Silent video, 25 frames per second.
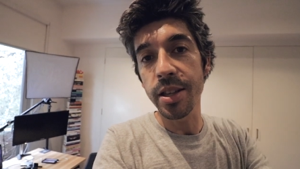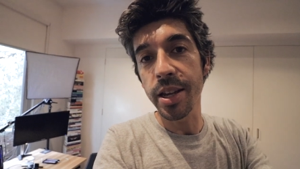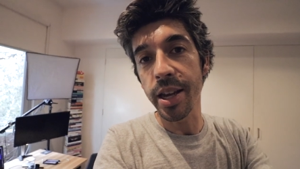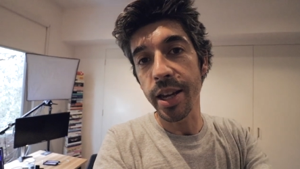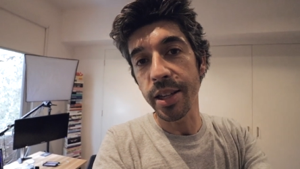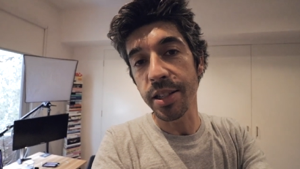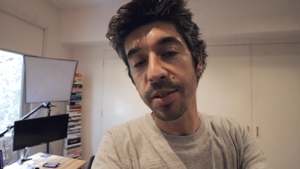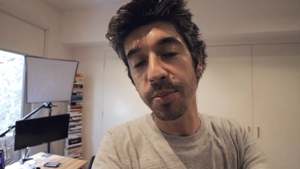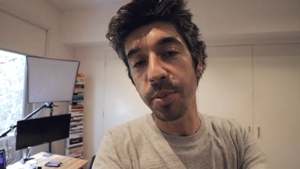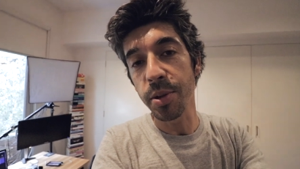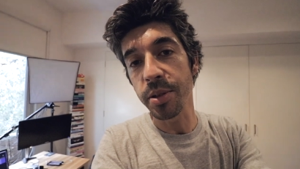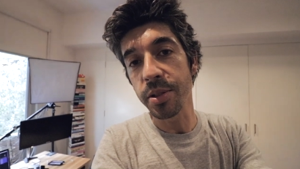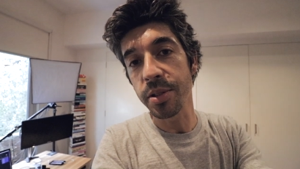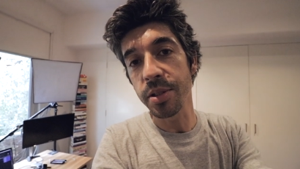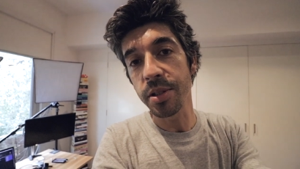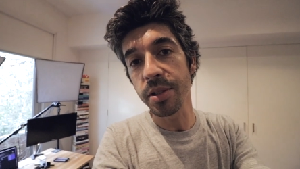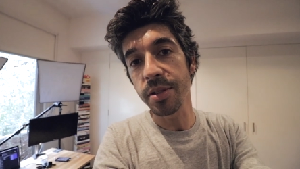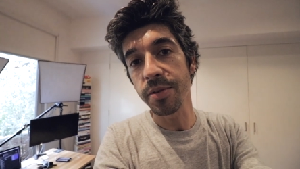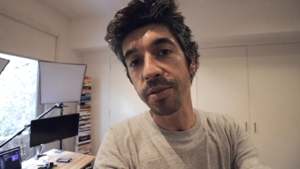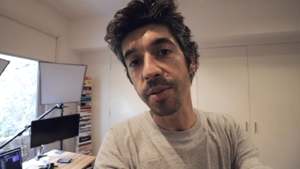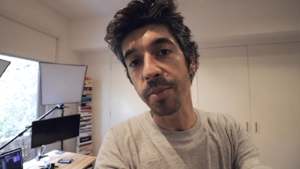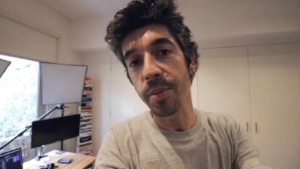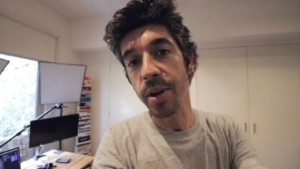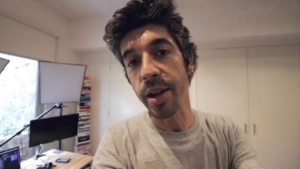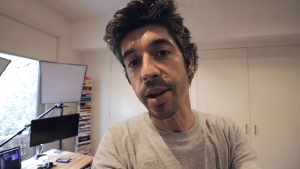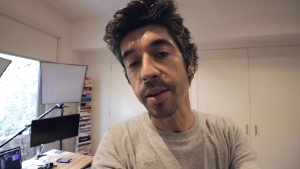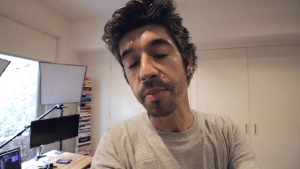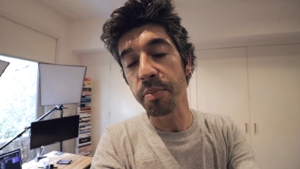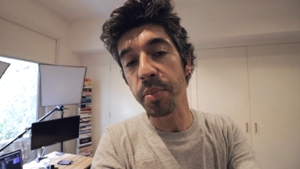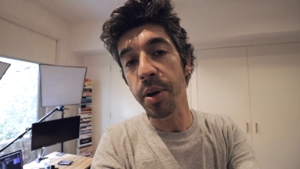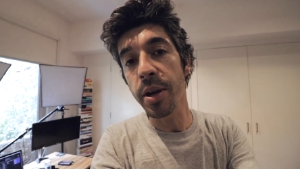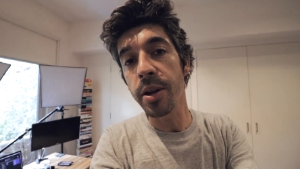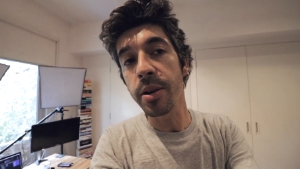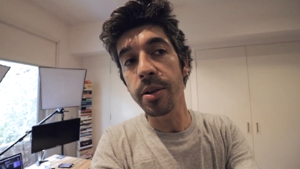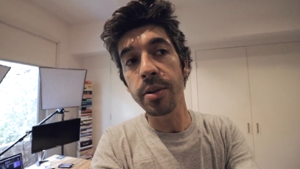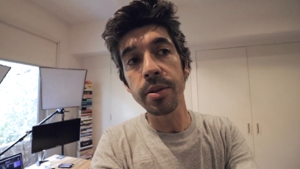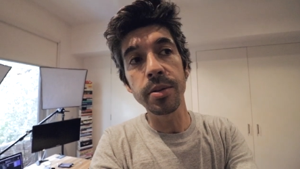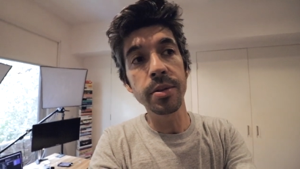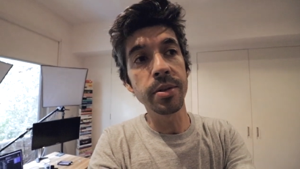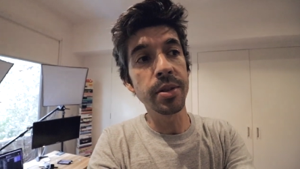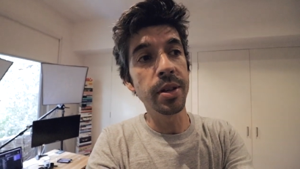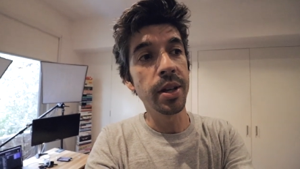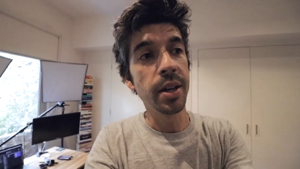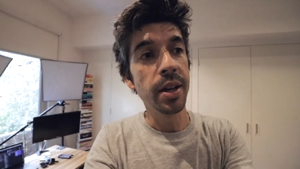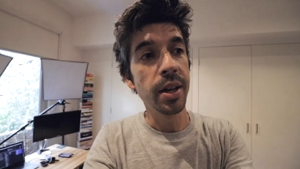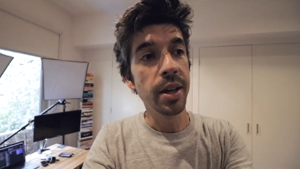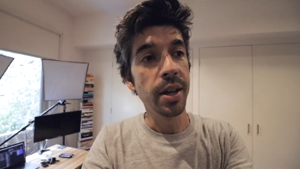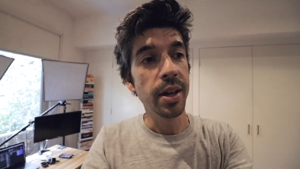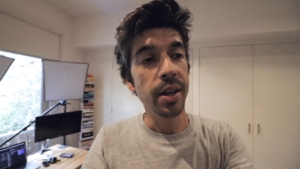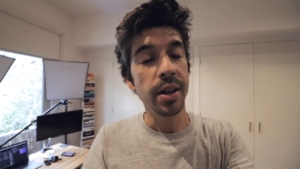they get sponsors from like Bose,
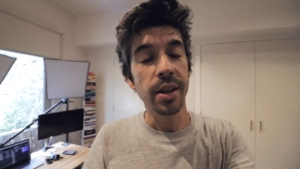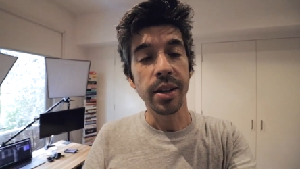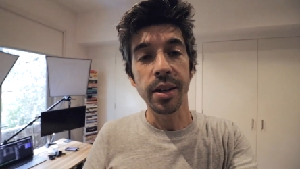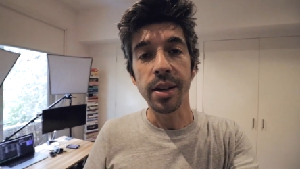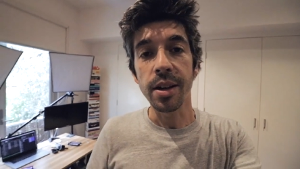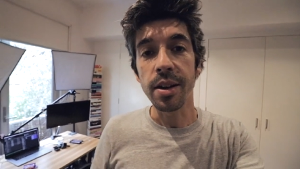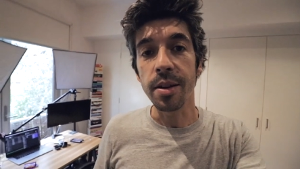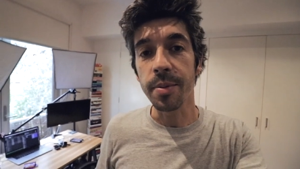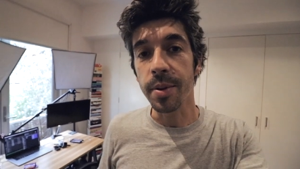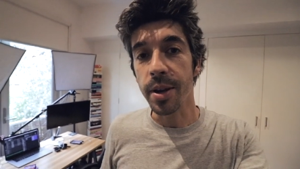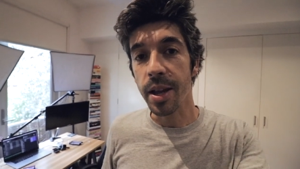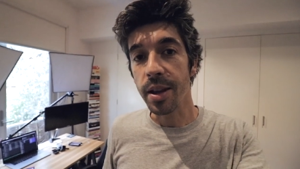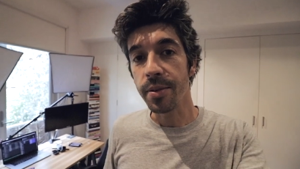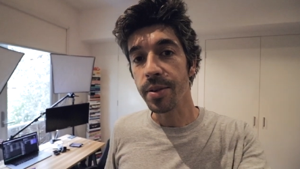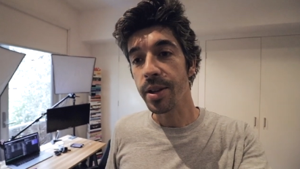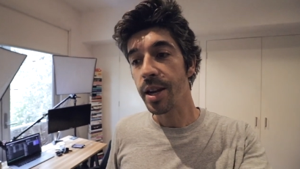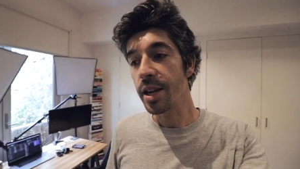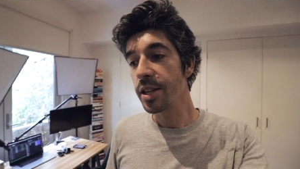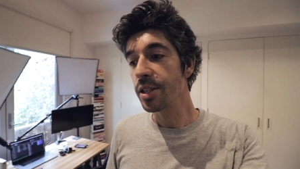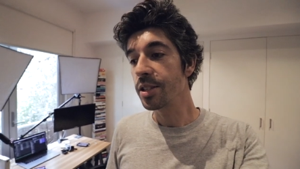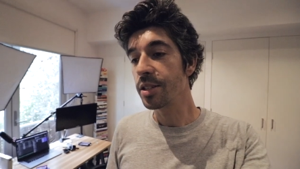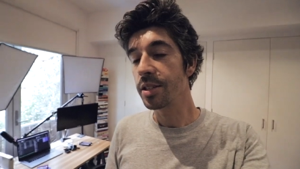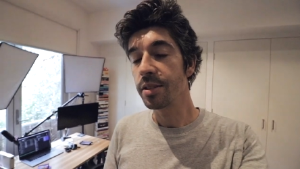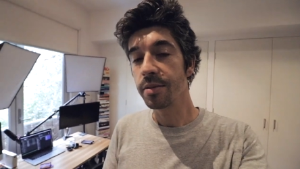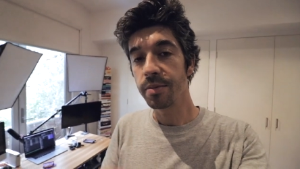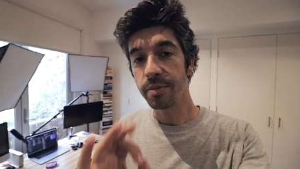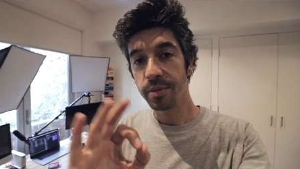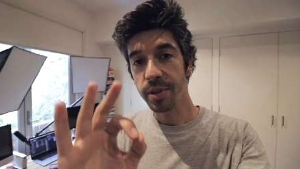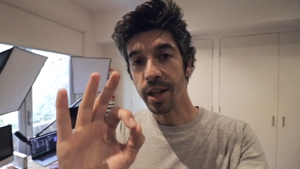Garmin Aviation.